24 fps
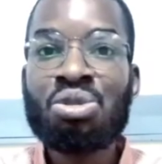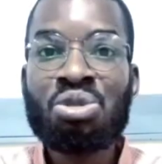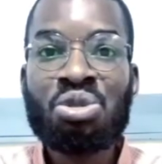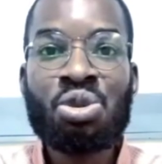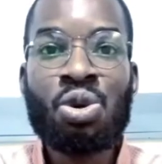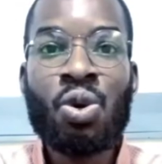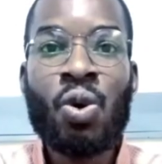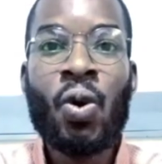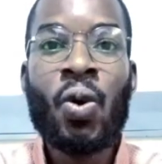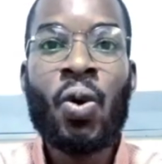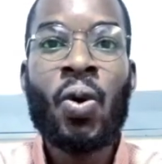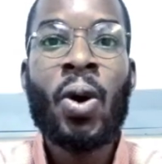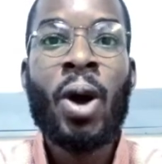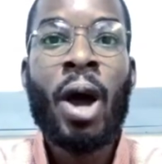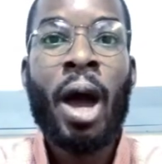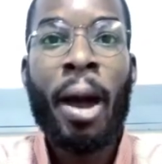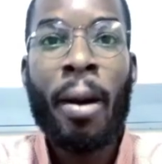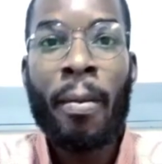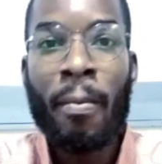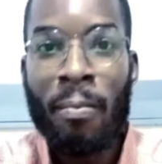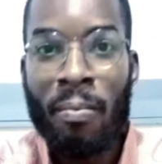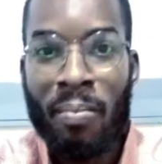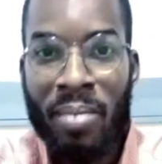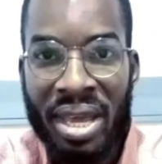to
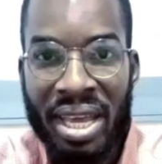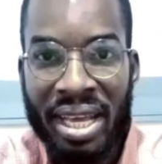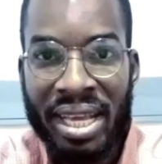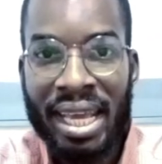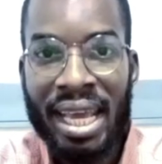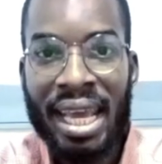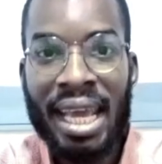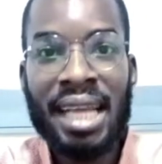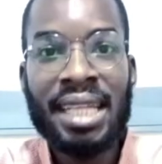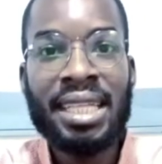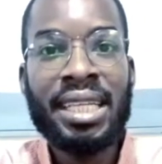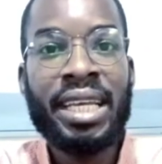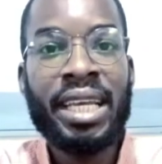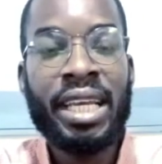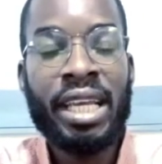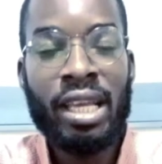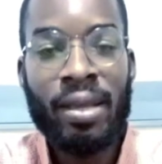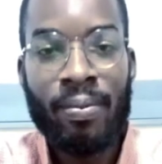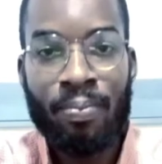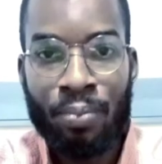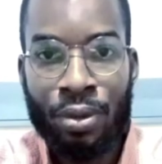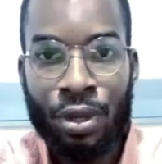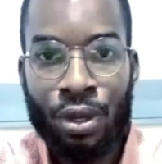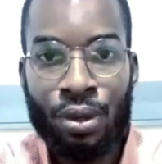make any
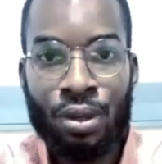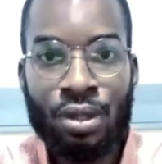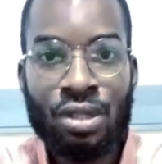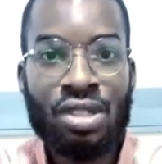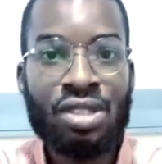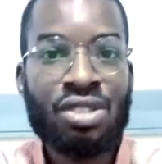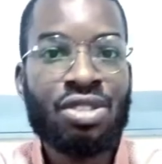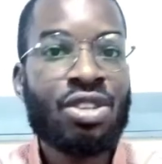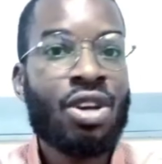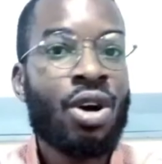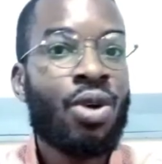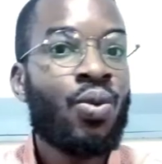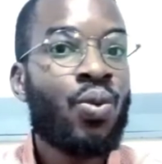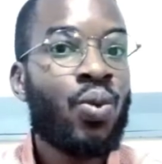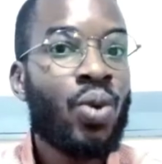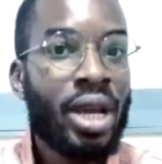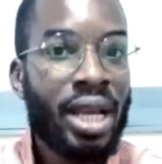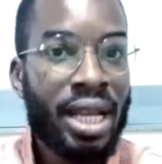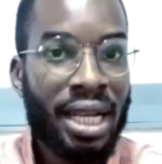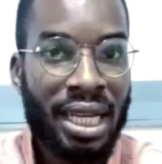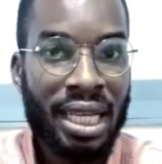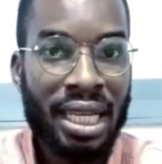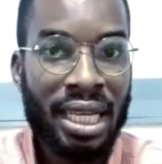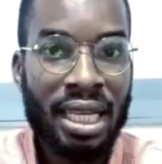input, is not
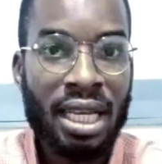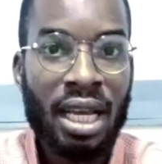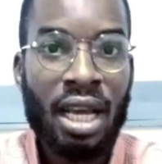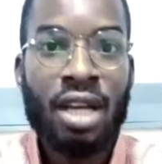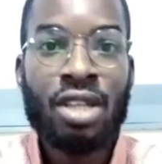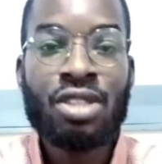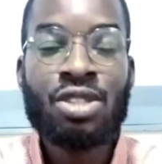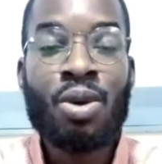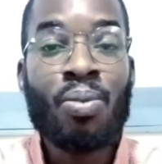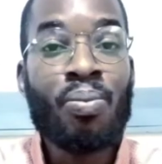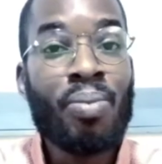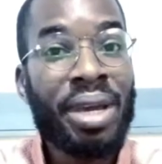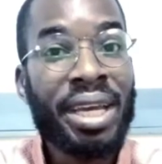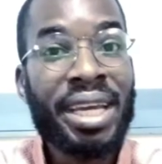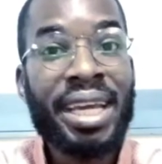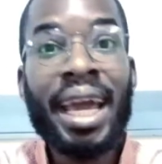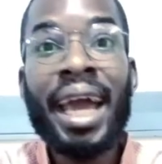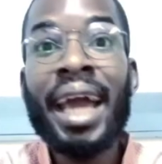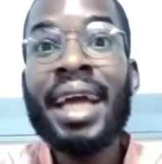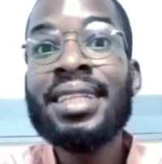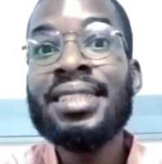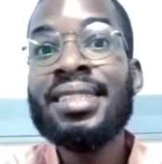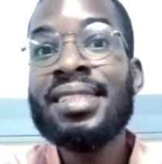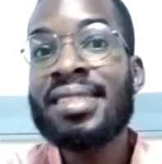willing to make
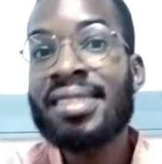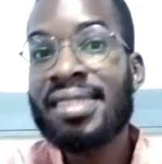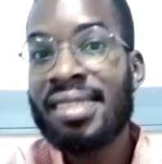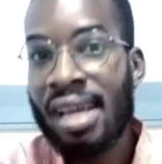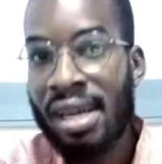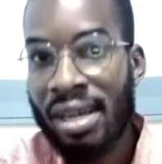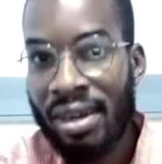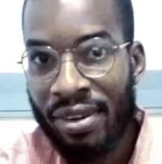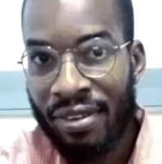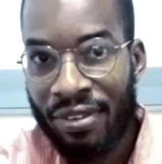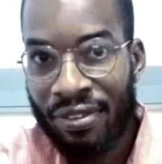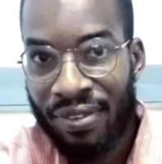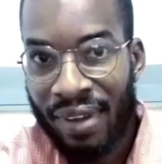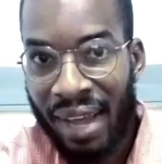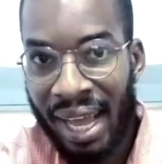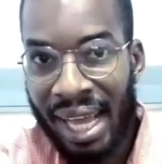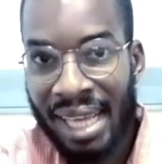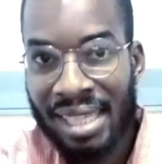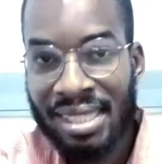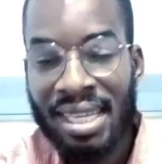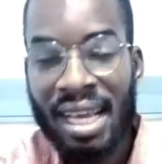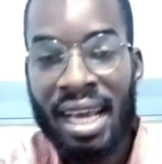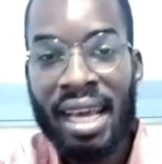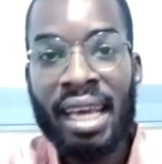any
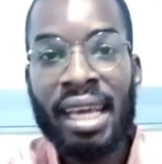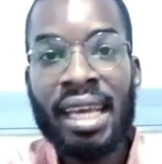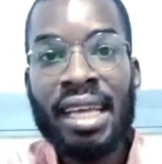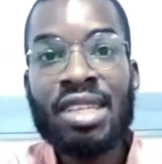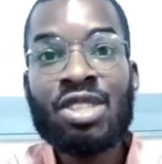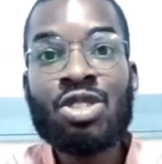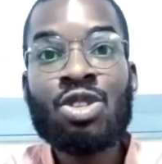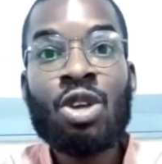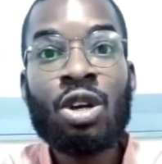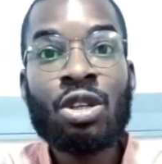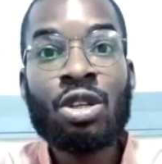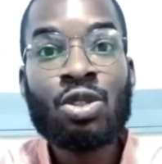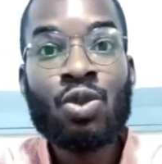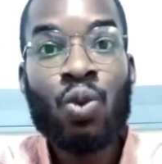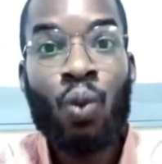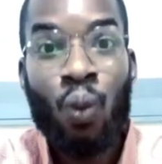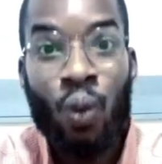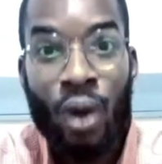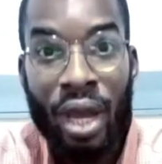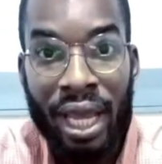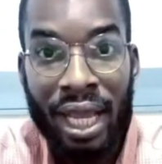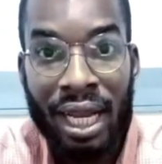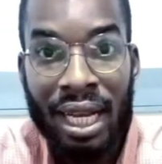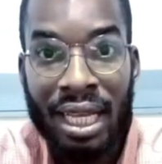sacrifice, is not
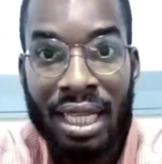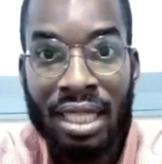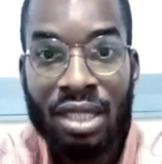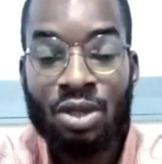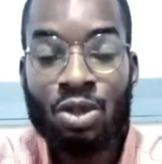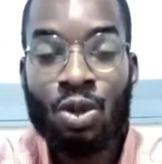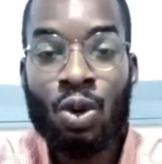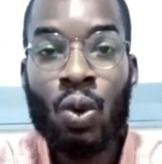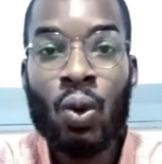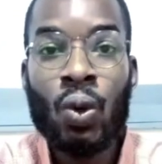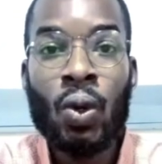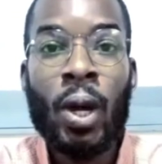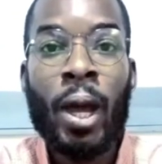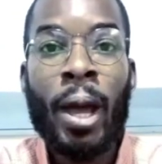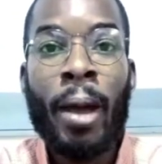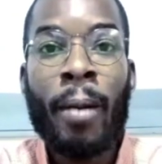willing to